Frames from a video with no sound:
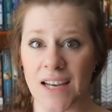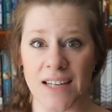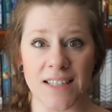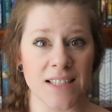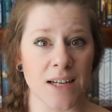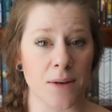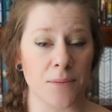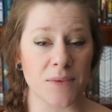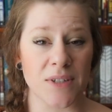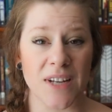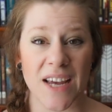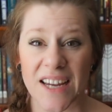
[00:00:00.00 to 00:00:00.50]

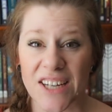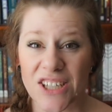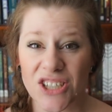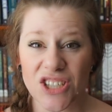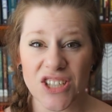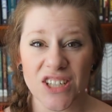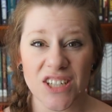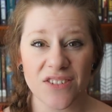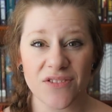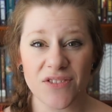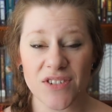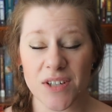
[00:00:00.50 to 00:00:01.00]

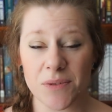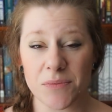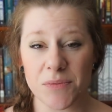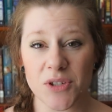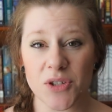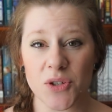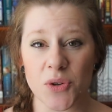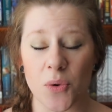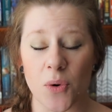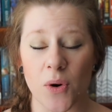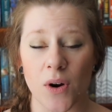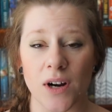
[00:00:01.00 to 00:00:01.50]
temptation of some
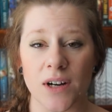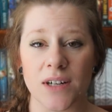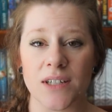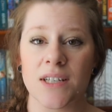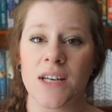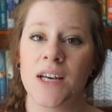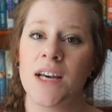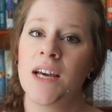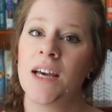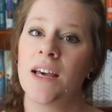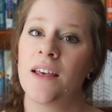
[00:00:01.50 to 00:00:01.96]
sort,